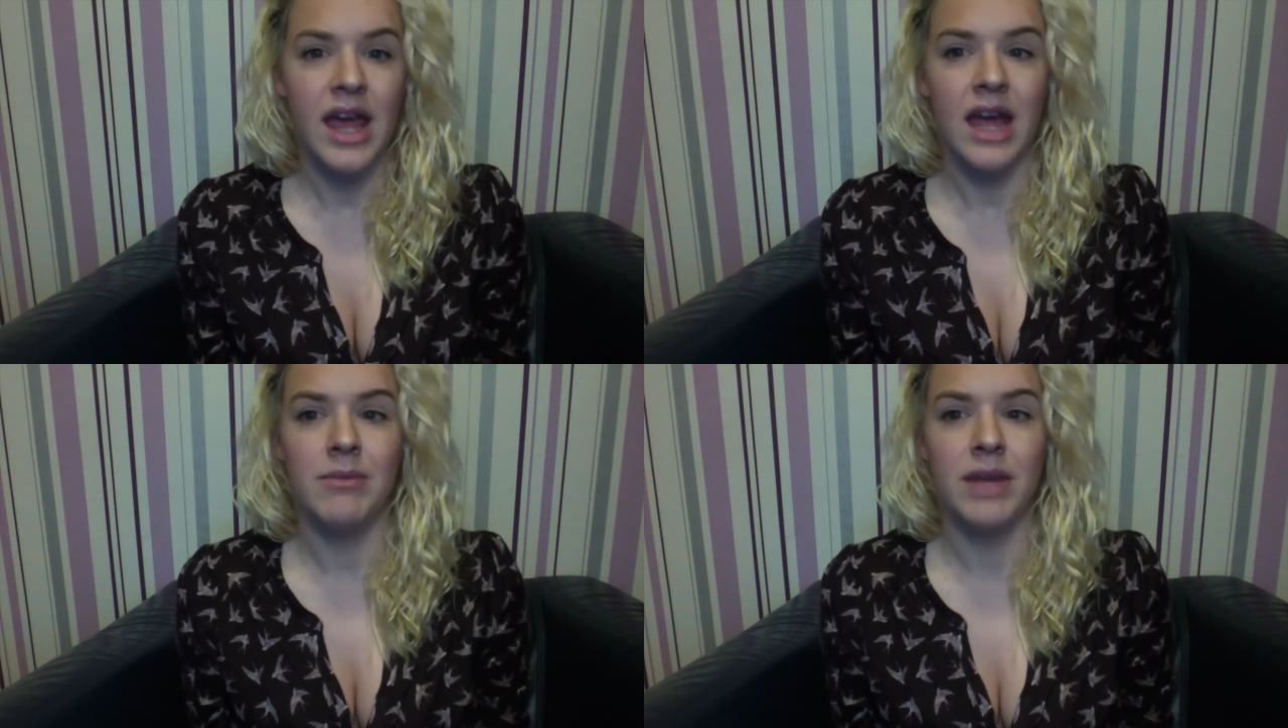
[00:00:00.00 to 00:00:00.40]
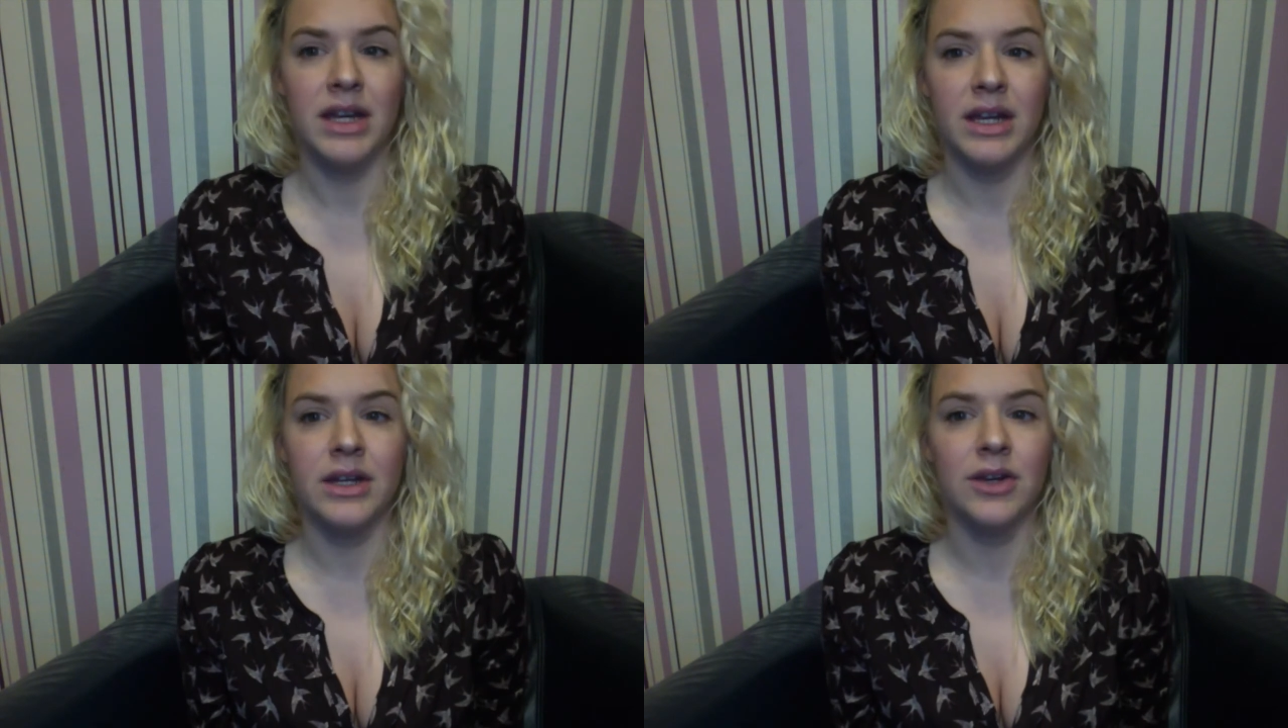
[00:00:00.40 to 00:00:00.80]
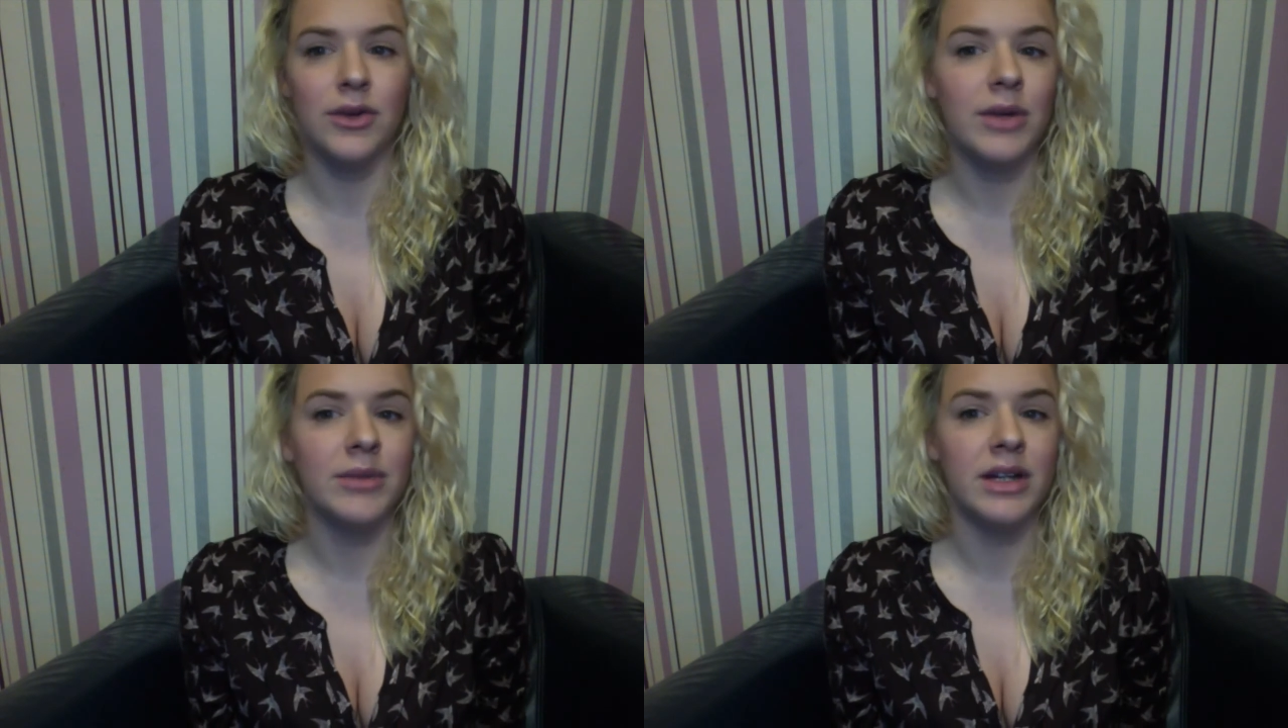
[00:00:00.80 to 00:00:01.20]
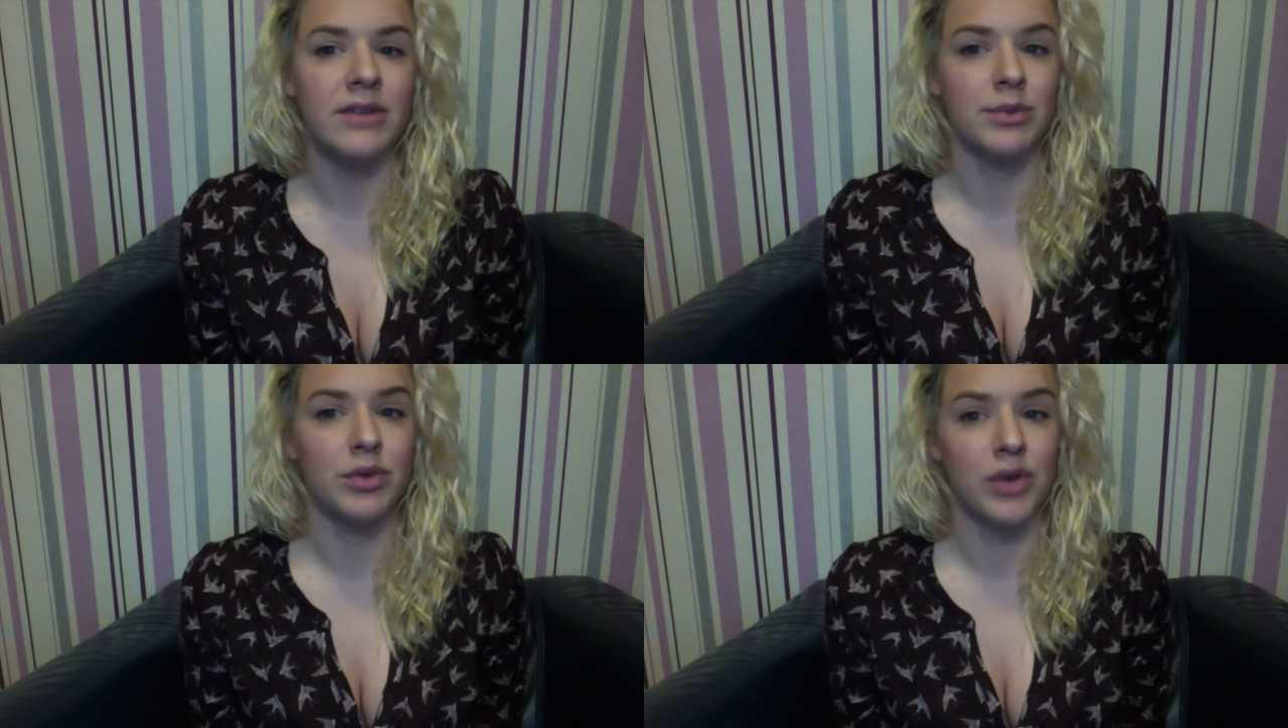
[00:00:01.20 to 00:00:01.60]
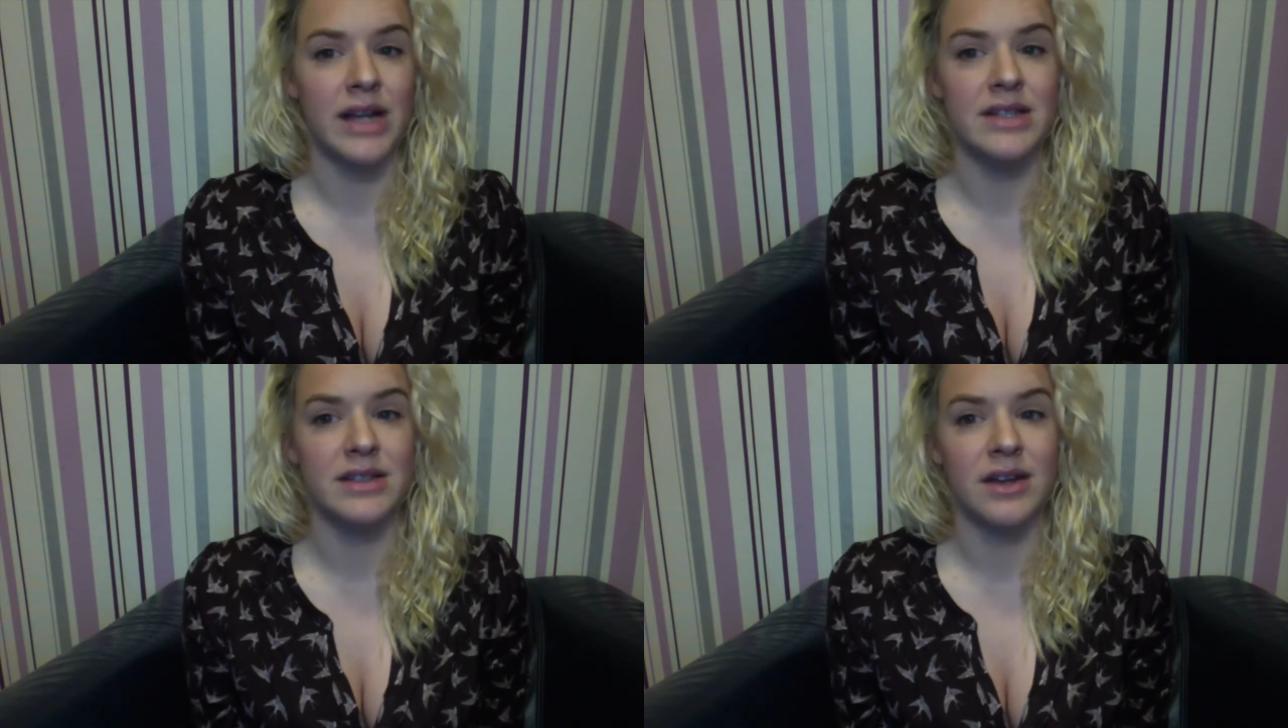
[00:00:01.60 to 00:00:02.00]
and made an agreement of a
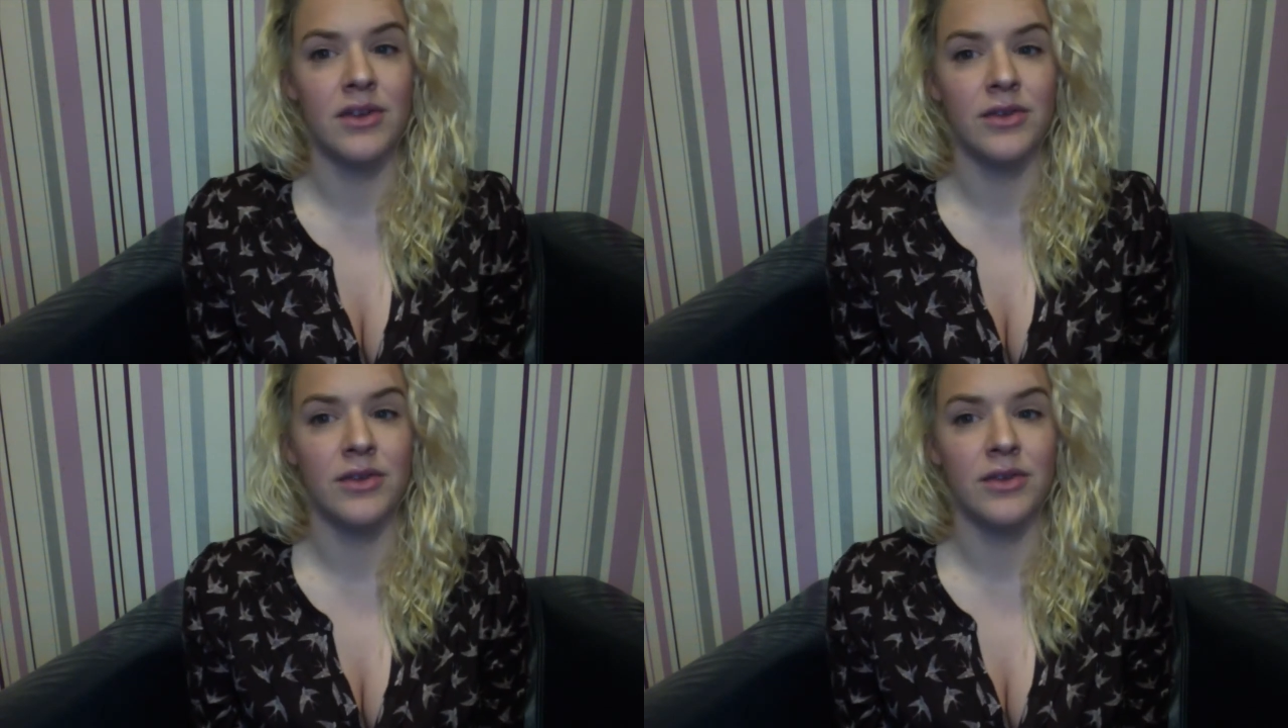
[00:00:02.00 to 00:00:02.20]
price